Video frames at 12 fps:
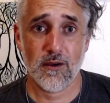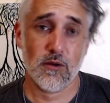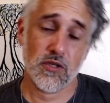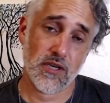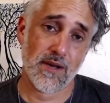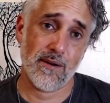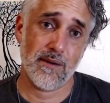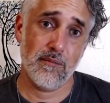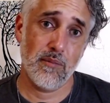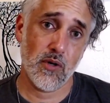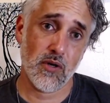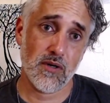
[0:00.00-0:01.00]
Go check out a
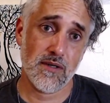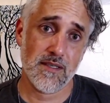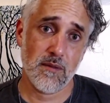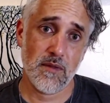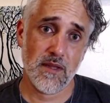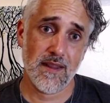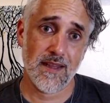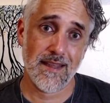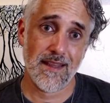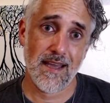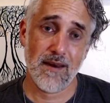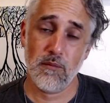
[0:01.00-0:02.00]
book or something like
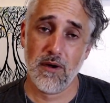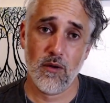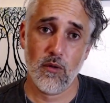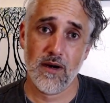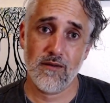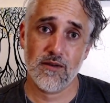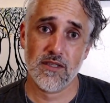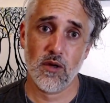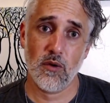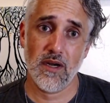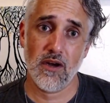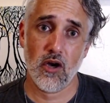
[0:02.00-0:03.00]
that about whatever's
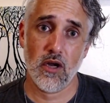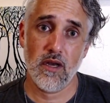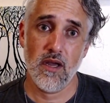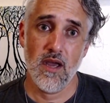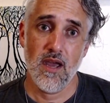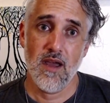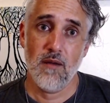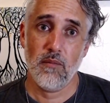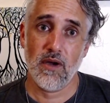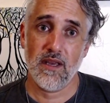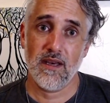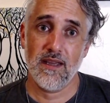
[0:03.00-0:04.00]
going on.
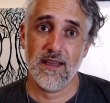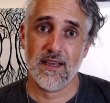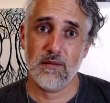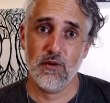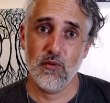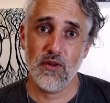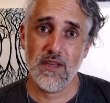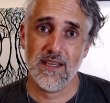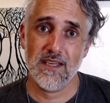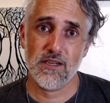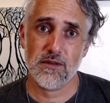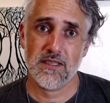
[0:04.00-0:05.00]
But it can be really
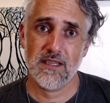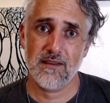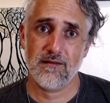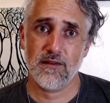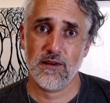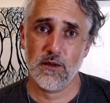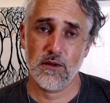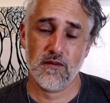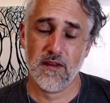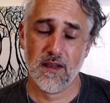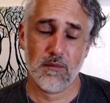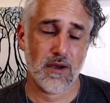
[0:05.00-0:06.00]
interesting for you to
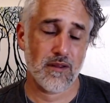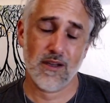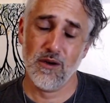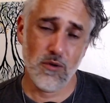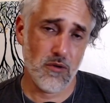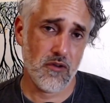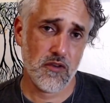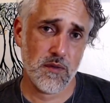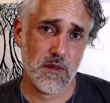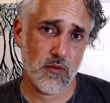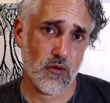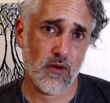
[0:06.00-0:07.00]
think about, like, who are those
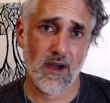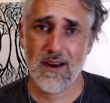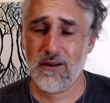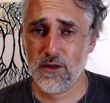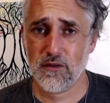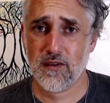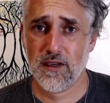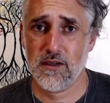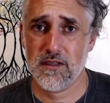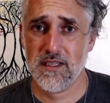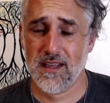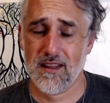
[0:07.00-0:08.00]
people? I don't know if I
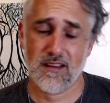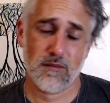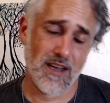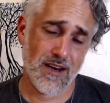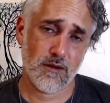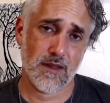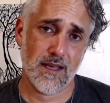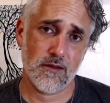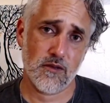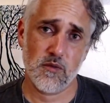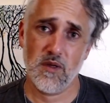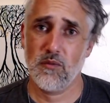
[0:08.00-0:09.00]
understand them. I don't like
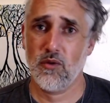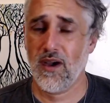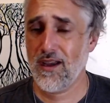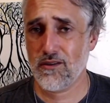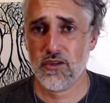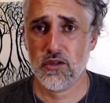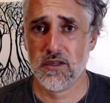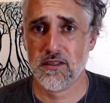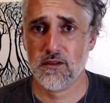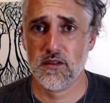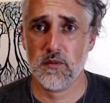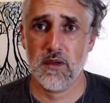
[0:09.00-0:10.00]
those people. I don't trust
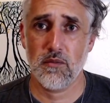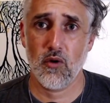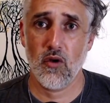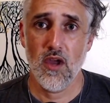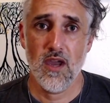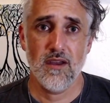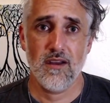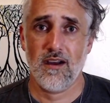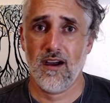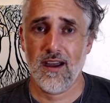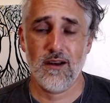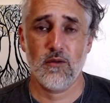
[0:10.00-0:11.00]
those people.
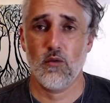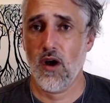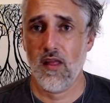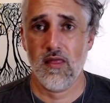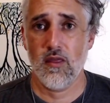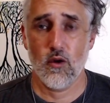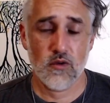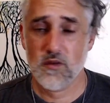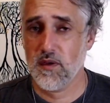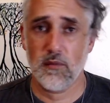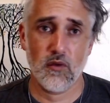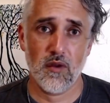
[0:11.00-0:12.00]
I don't want those
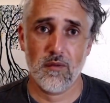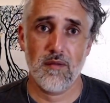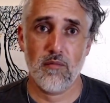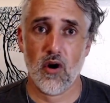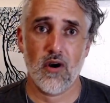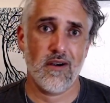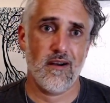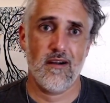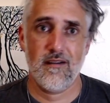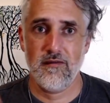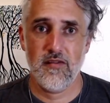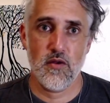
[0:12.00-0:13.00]
people to be part
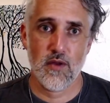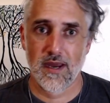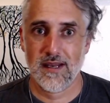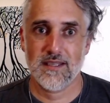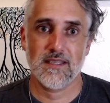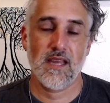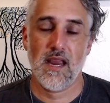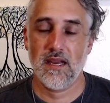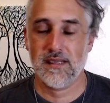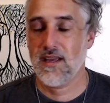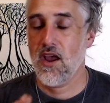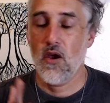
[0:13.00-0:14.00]
of the United
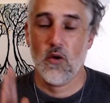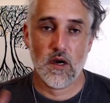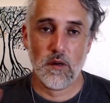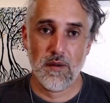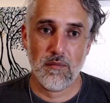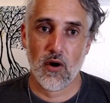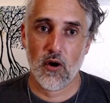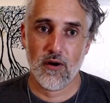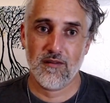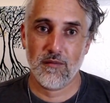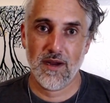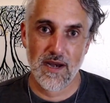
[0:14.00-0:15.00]
States or to be part of
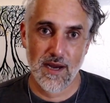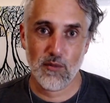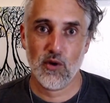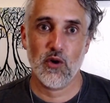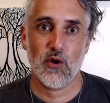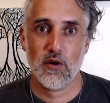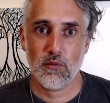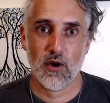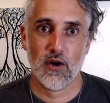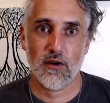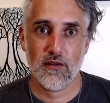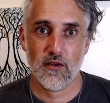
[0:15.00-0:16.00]
my neighborhood or
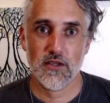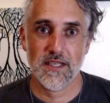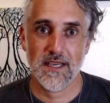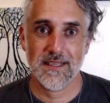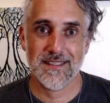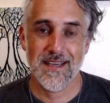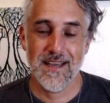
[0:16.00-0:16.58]
part of those things.